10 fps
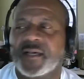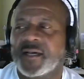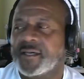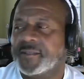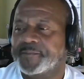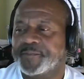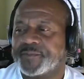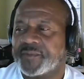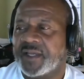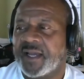I
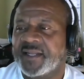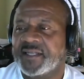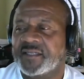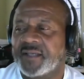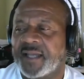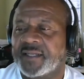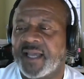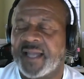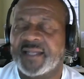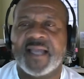need
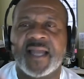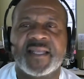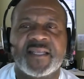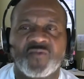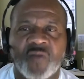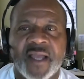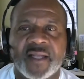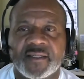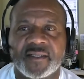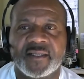
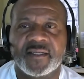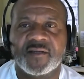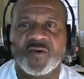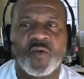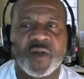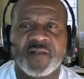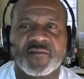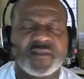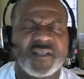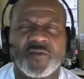rent or
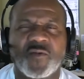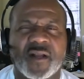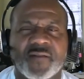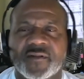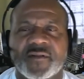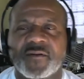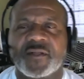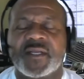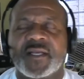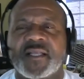whatever.
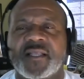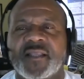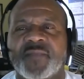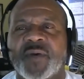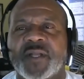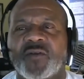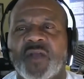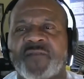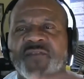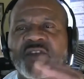But
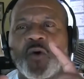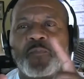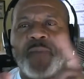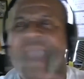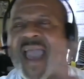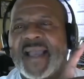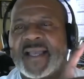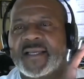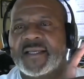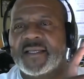if you go
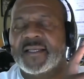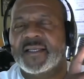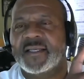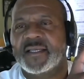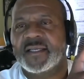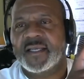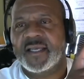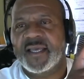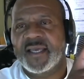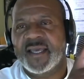back
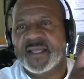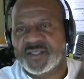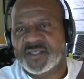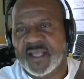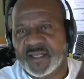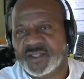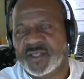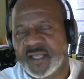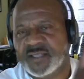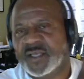in
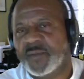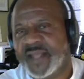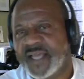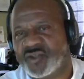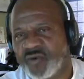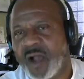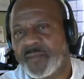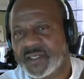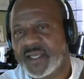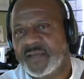some of that
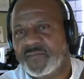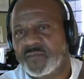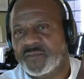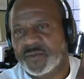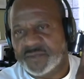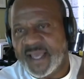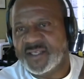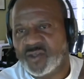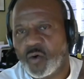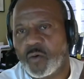trauma, Dave, those A
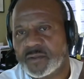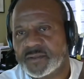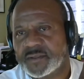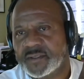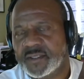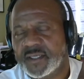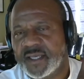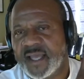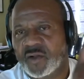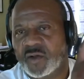scores,
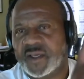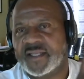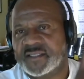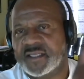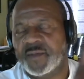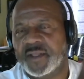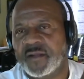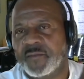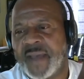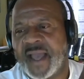and look at some of
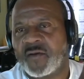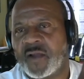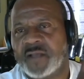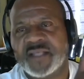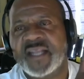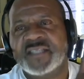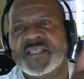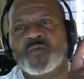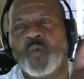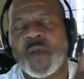their backgrounds, they didn't
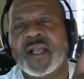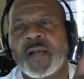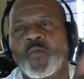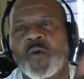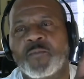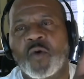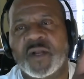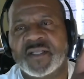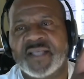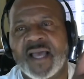just wake up one
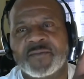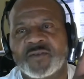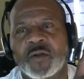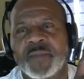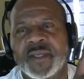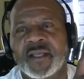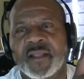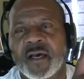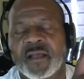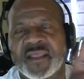morning and say, I was going to be
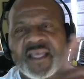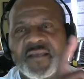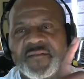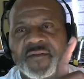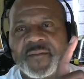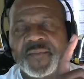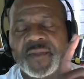a thief.